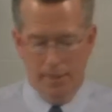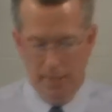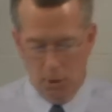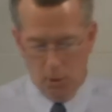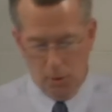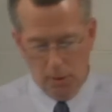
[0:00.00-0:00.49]

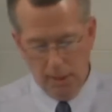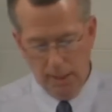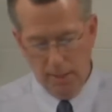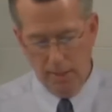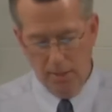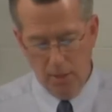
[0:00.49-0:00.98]
is
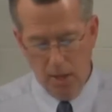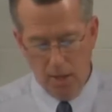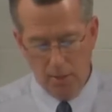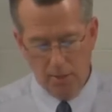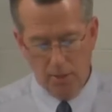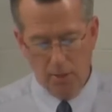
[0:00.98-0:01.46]
really
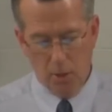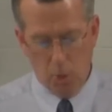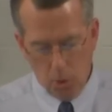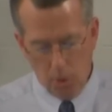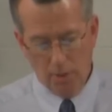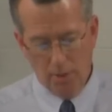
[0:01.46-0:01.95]
not
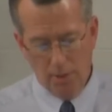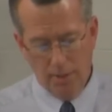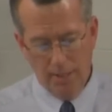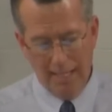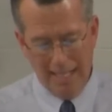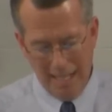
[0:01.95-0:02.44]
good
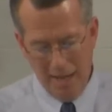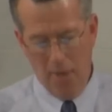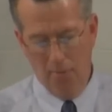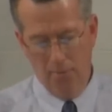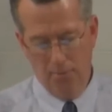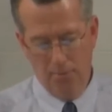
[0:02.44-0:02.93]

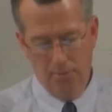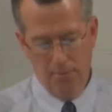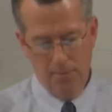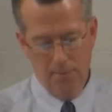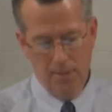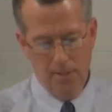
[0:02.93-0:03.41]
enough.
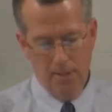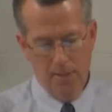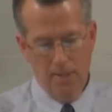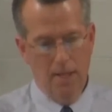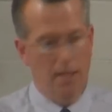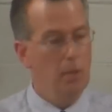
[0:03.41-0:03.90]

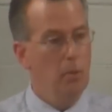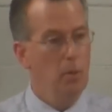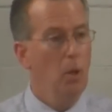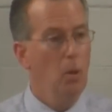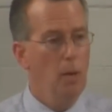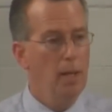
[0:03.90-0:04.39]
I think we'll
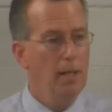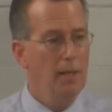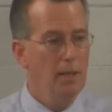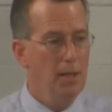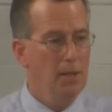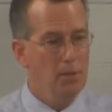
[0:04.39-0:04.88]
all
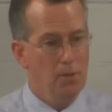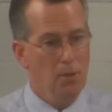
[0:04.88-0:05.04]
recognize that